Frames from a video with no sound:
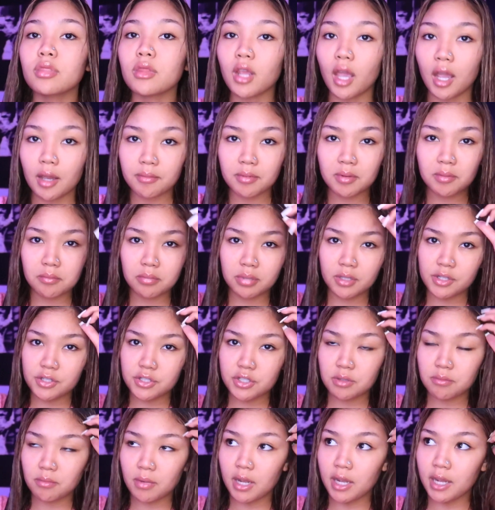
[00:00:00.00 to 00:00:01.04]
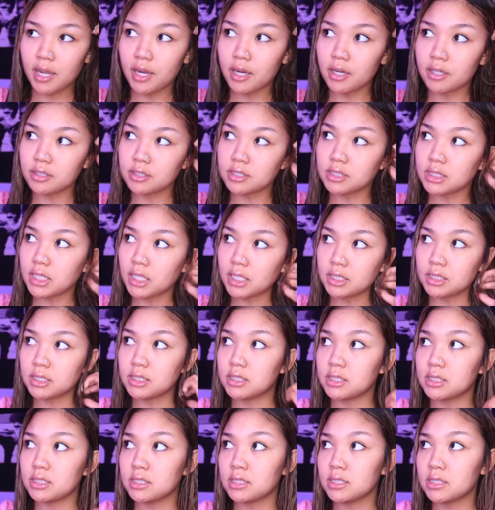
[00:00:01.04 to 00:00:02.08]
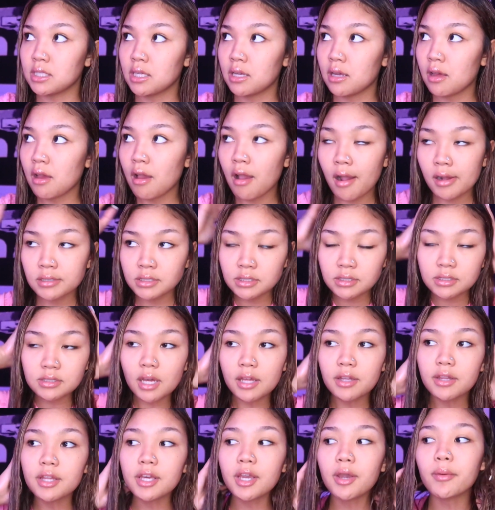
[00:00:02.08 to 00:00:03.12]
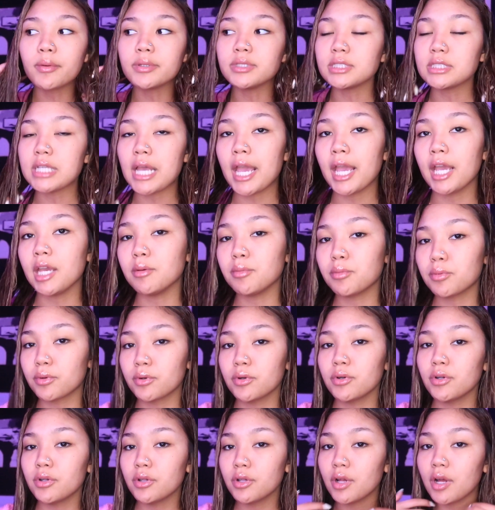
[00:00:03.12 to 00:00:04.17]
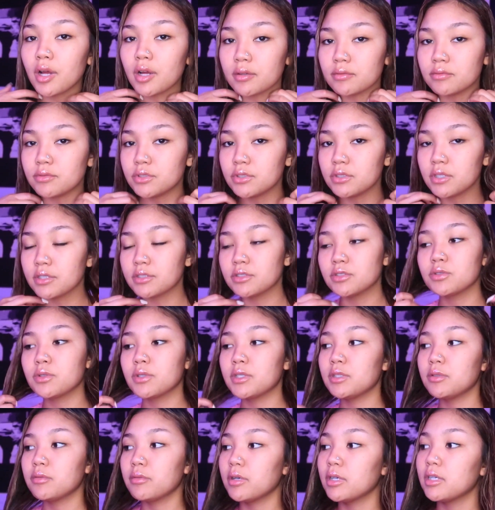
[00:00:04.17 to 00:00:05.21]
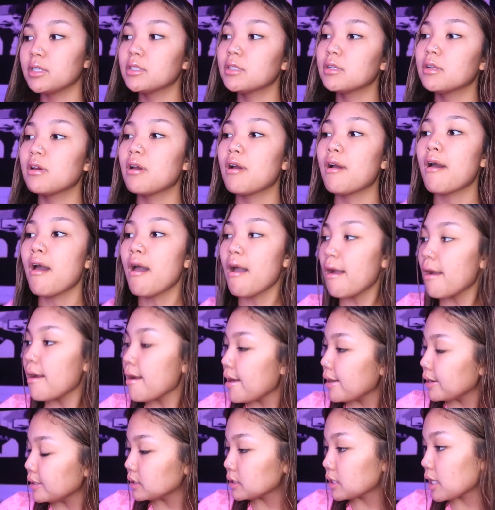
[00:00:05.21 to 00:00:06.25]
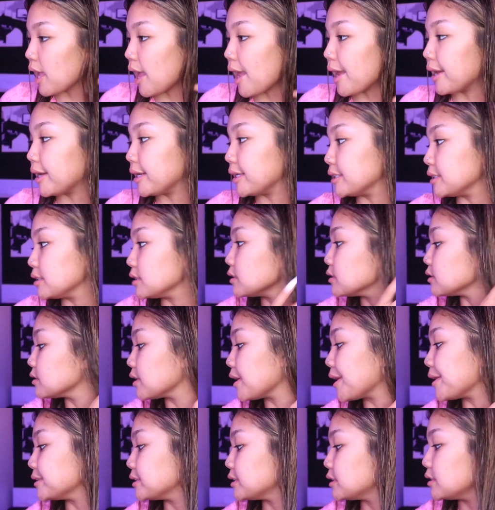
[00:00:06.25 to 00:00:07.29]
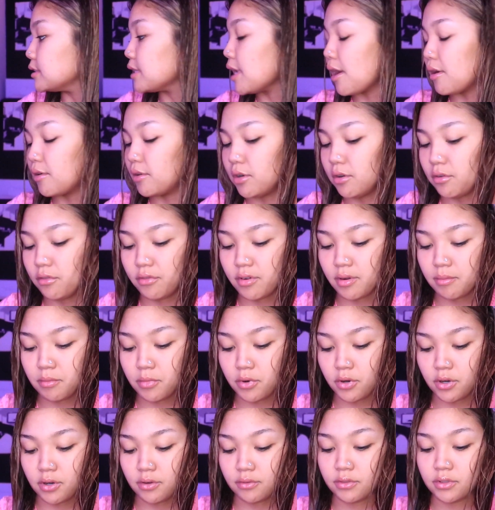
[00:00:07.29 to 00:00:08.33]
I've been bleaching my hair since I think it was April of 2021, and it's now November of